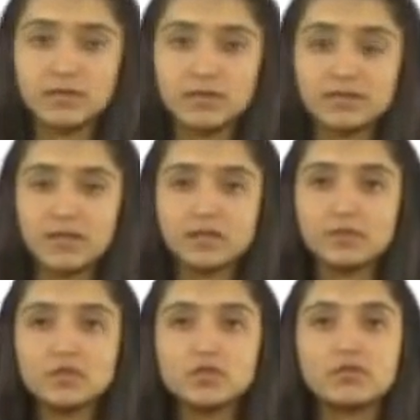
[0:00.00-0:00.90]

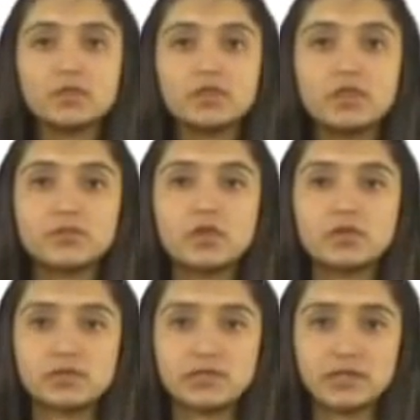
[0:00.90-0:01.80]
Assignment of marine
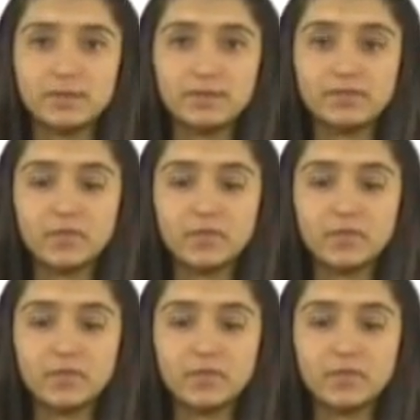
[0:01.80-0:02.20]
policy.